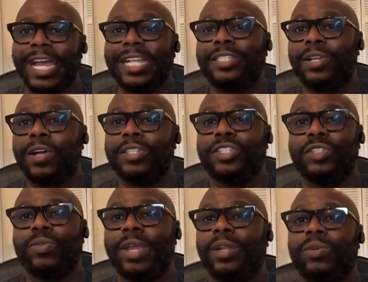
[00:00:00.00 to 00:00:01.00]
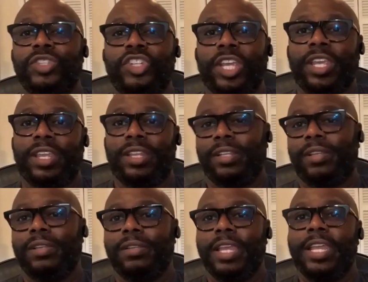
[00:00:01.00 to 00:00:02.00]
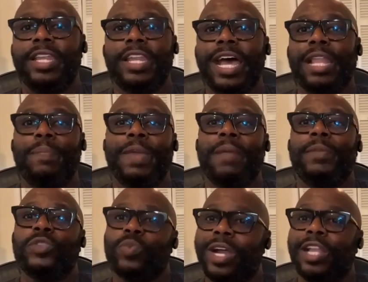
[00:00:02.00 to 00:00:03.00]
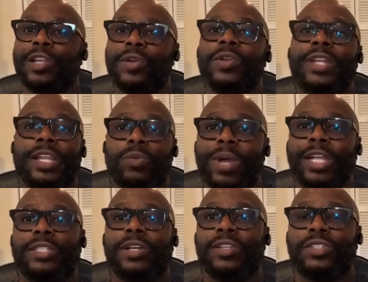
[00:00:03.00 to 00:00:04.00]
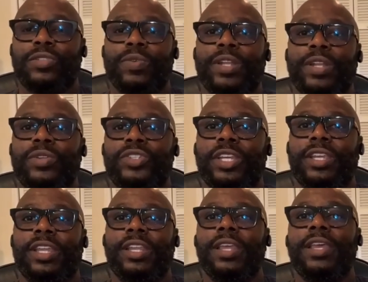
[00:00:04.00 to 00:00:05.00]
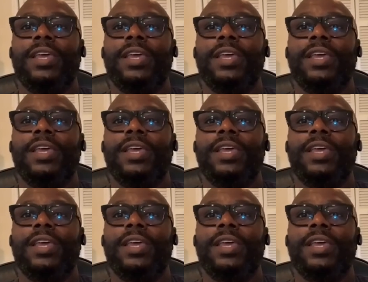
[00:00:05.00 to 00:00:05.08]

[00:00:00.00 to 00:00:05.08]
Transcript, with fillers: that sauce is great on chicken. And in Alabama is where I learned that white sauce is great on chicken.